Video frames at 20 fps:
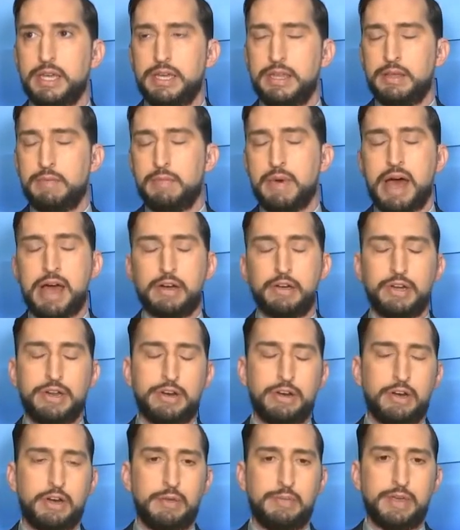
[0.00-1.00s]
in the modern
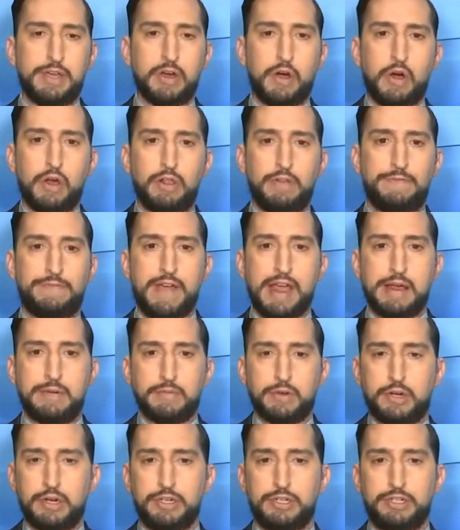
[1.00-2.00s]
era to be a Hall of
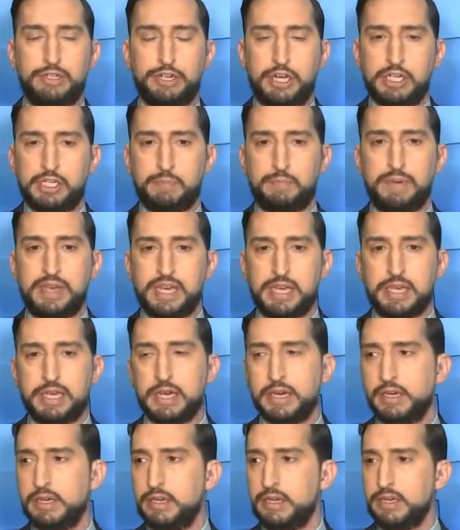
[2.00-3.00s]
Famer is just be,